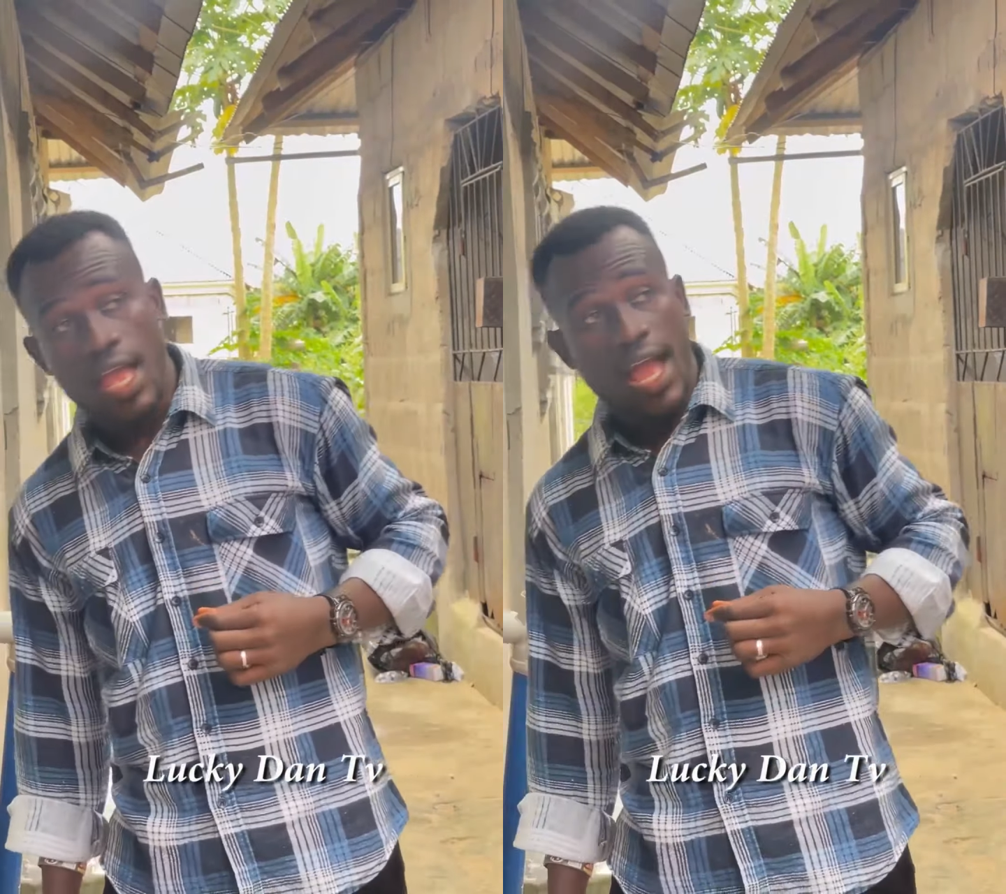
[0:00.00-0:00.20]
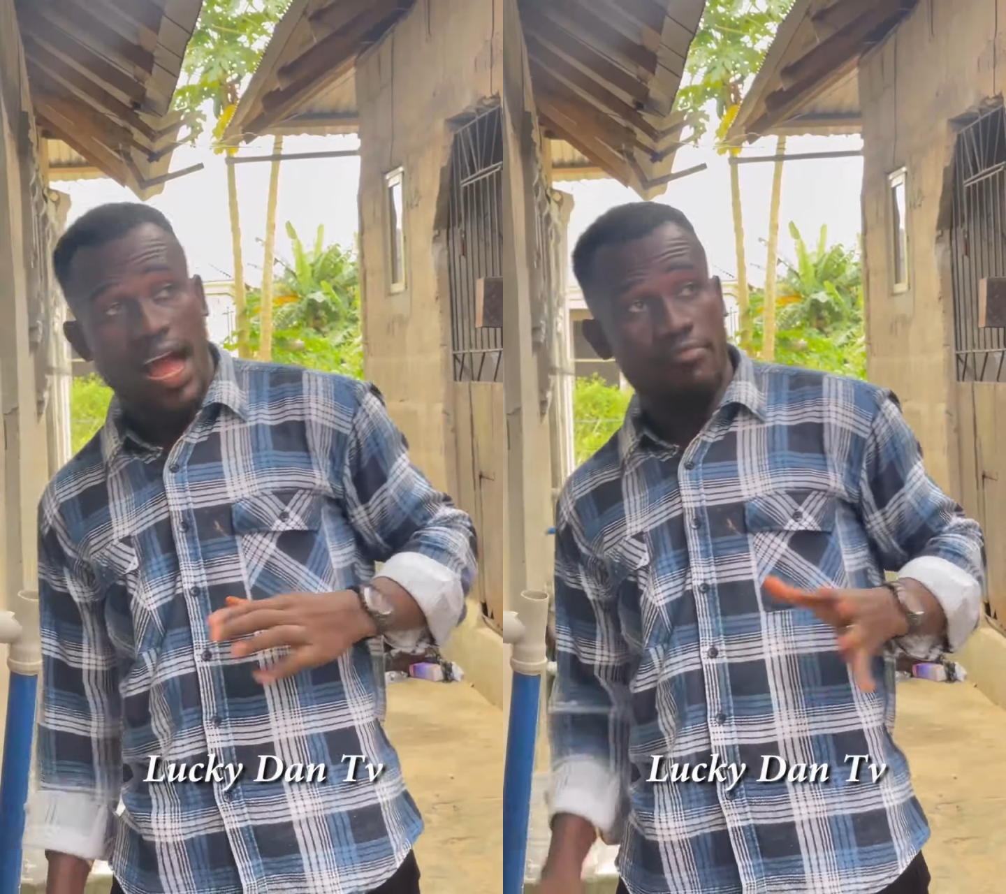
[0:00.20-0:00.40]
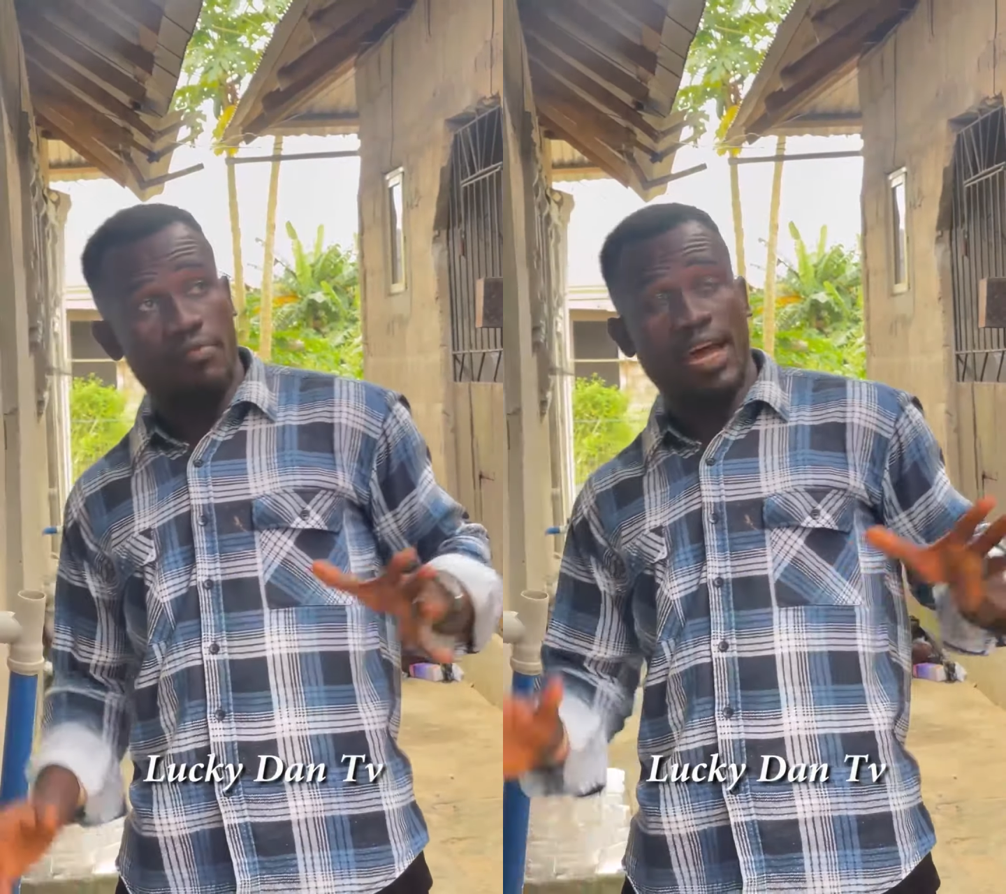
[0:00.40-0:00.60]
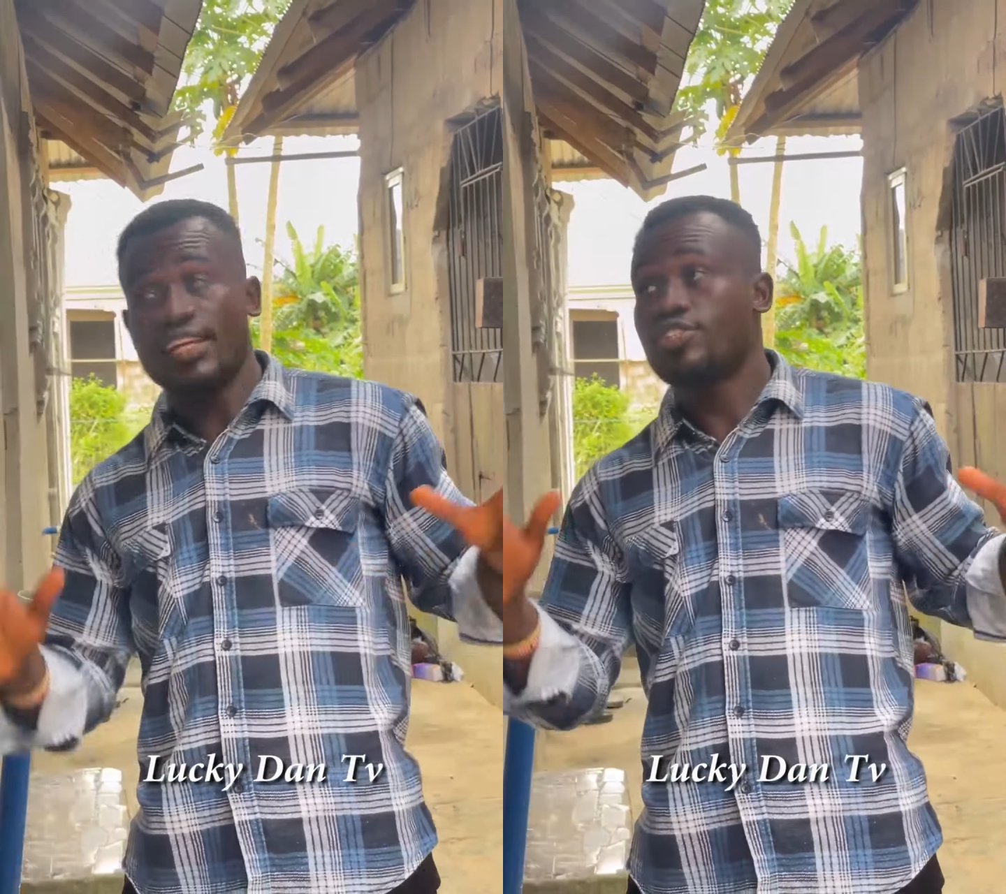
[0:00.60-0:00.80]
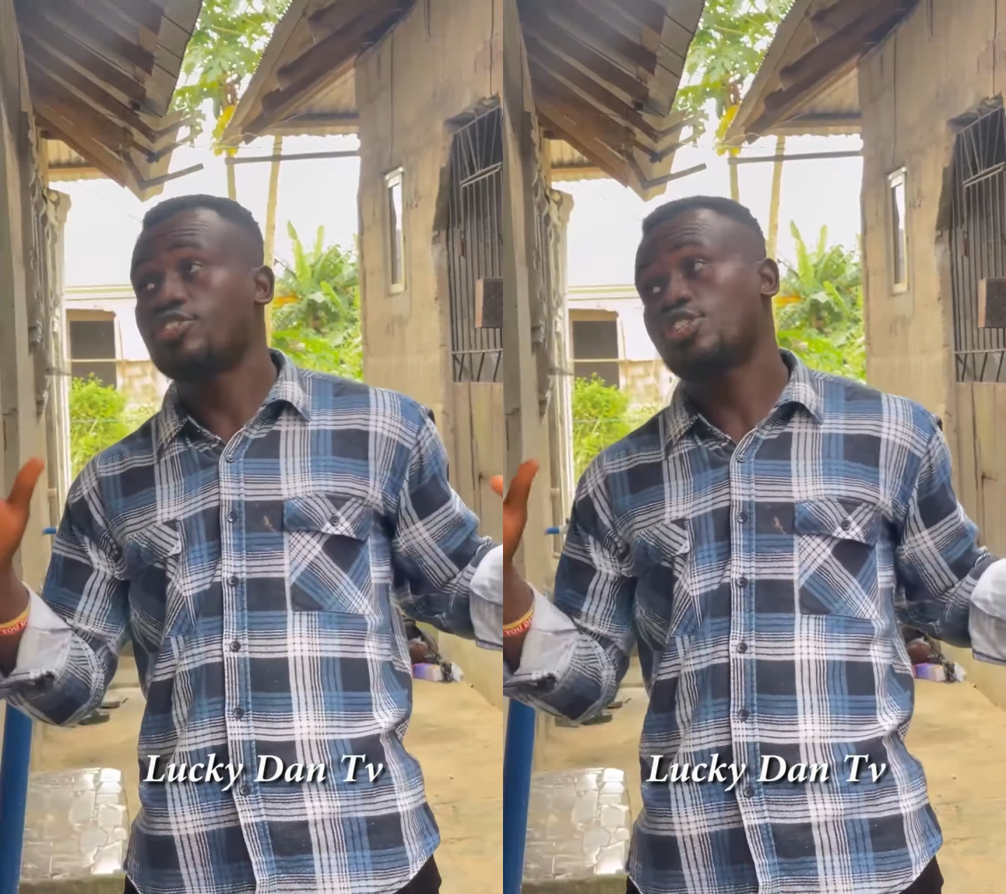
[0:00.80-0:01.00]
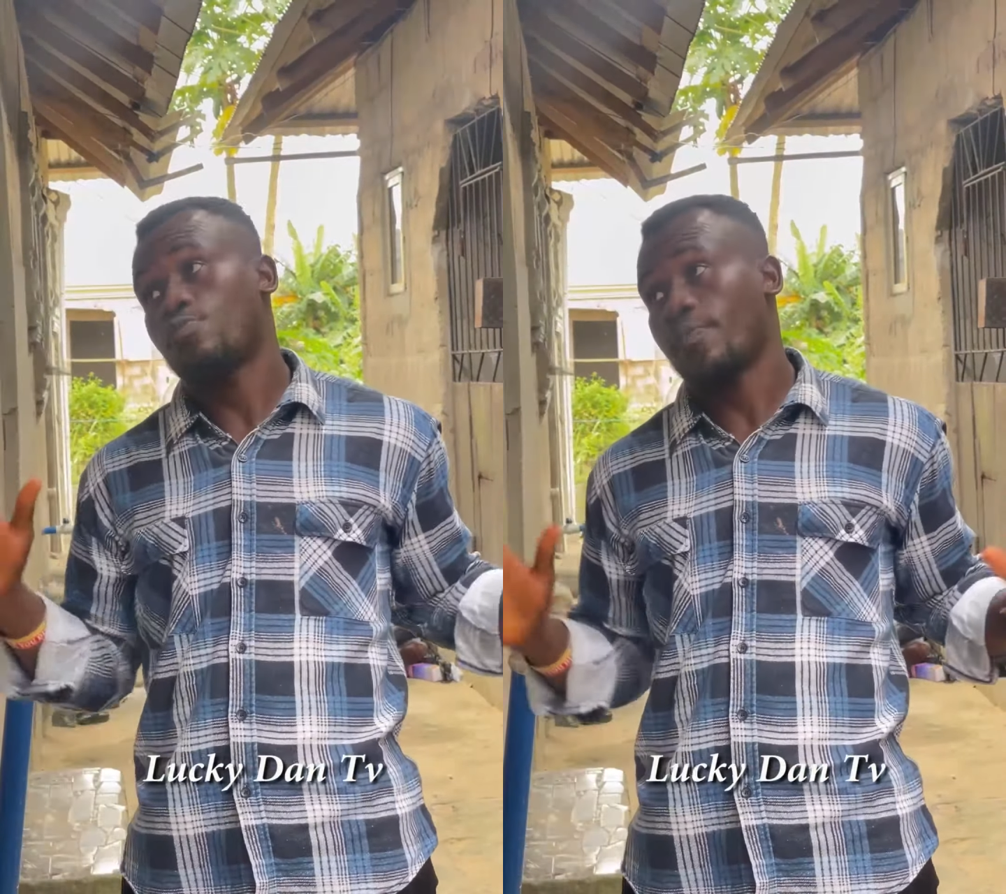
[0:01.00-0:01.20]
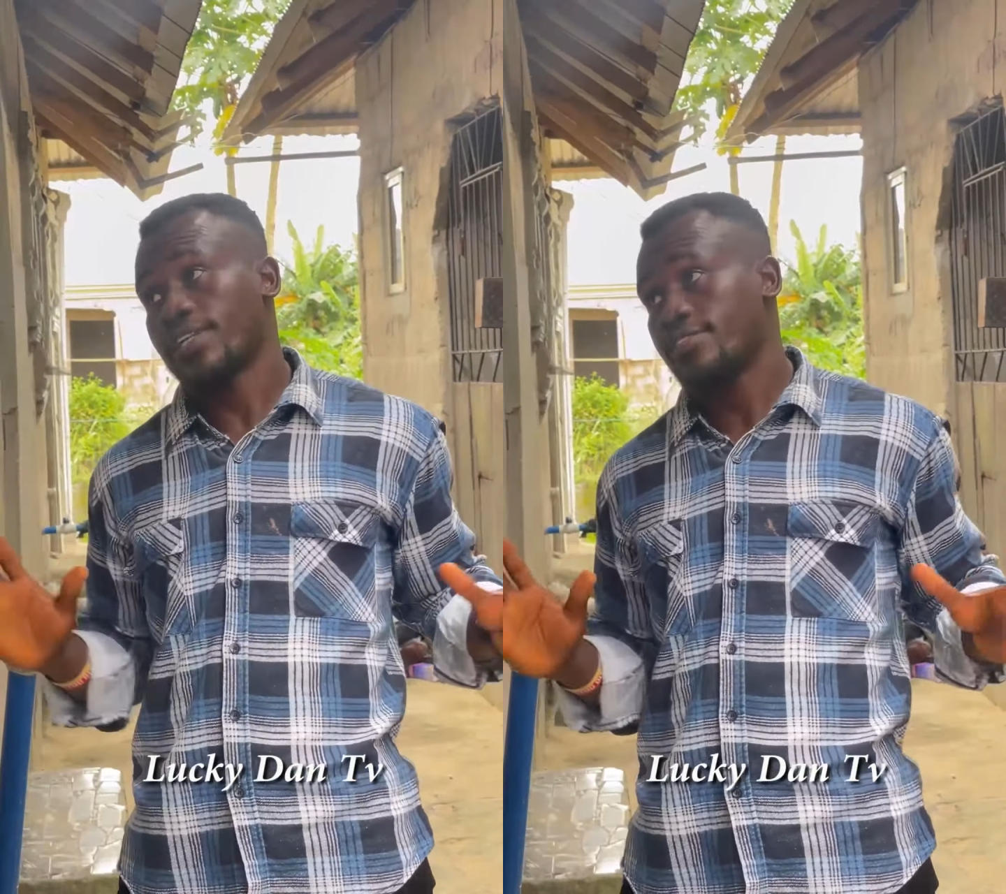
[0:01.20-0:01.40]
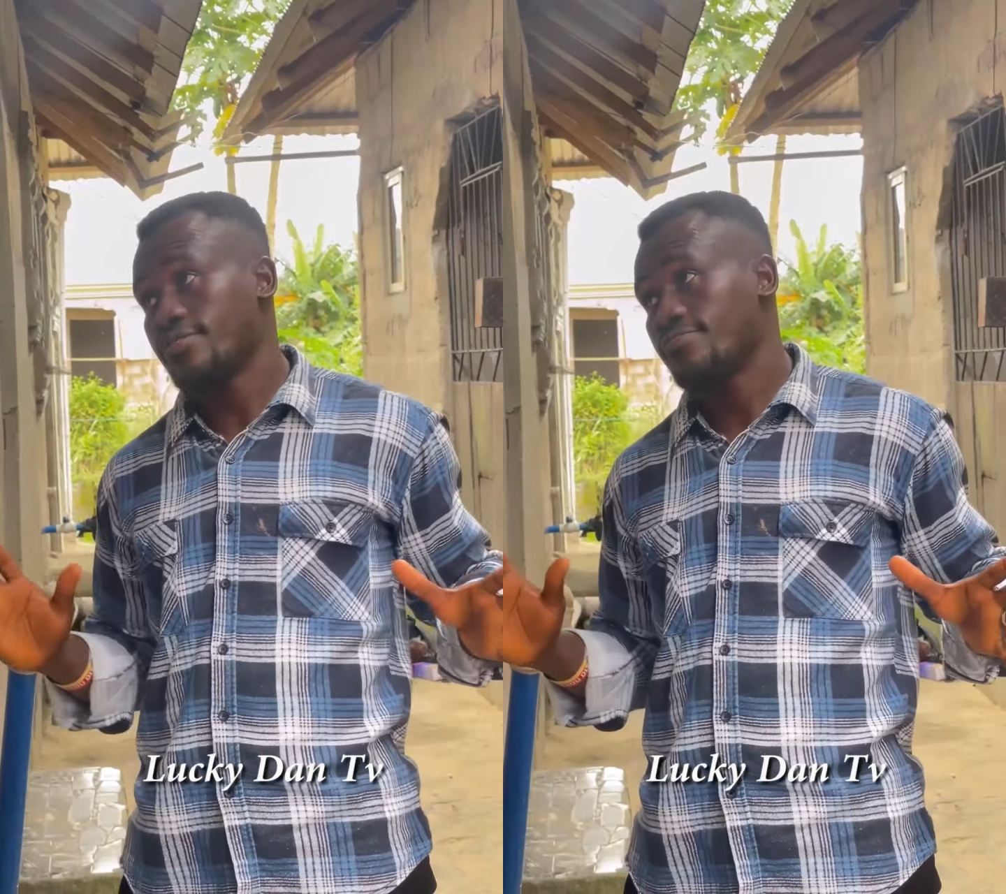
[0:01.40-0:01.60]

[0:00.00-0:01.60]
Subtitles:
I've been managing this property.